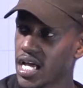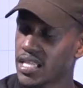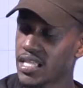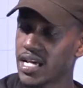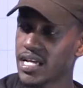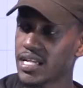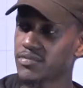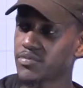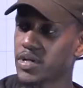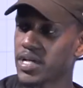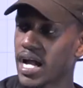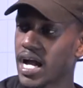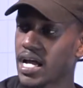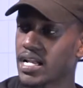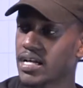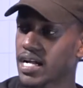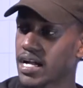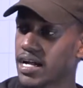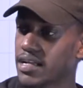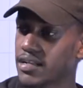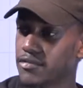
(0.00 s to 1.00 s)
then we kind
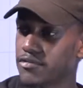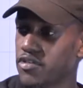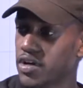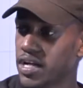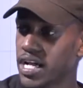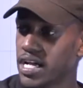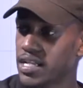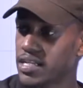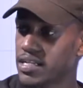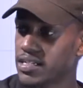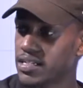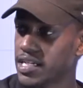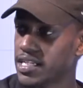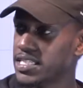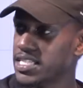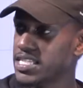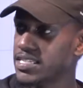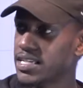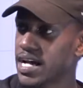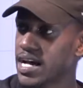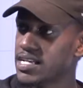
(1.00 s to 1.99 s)
of forget it, and these
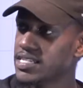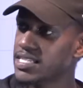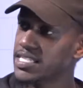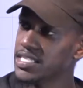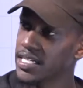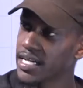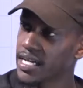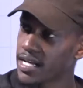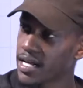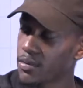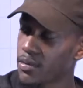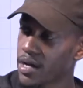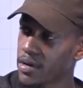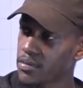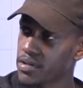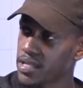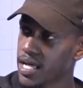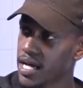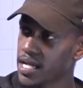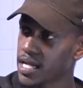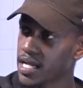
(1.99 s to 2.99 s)
guys still get away with
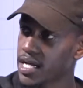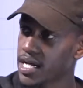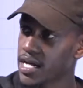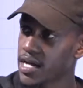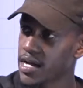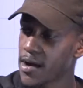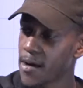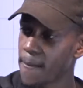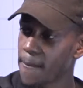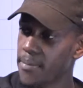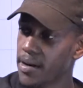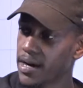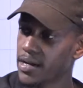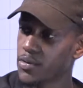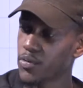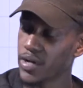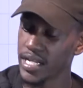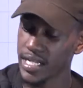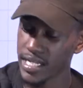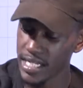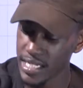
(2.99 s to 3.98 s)
that. But we
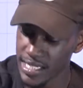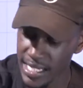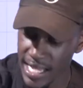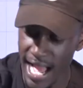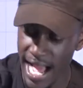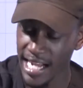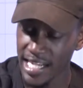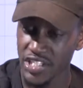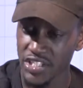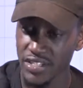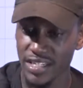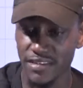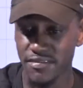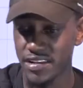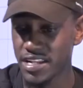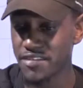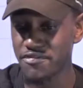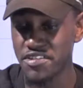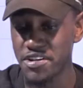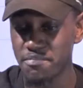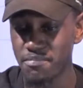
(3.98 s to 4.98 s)
need action, even
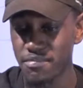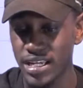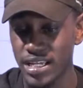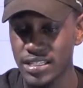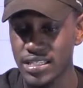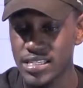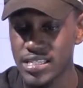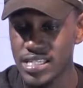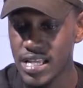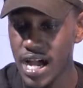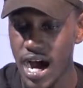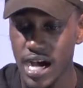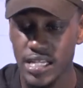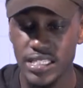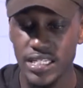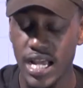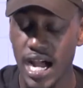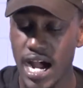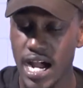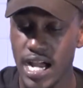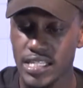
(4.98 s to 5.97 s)
if it means us
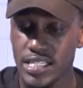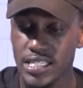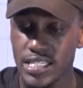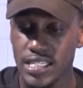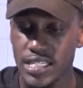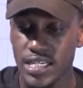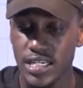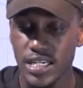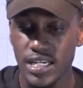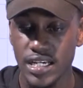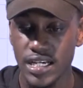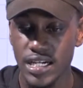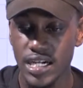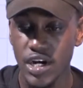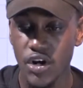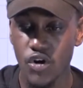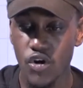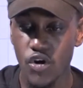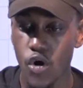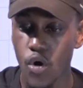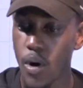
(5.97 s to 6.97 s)
guys
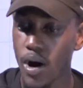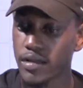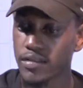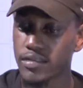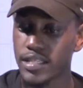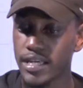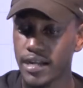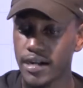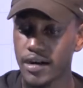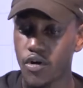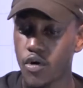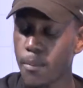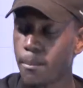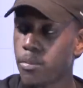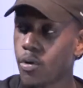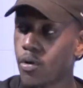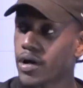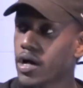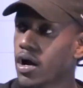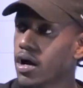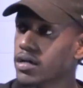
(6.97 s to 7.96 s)
go out there or
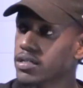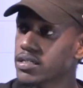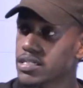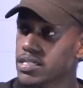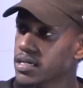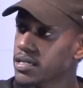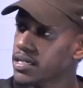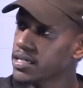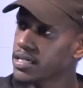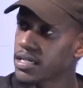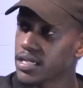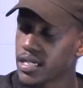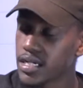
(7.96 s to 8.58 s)
boycott certain,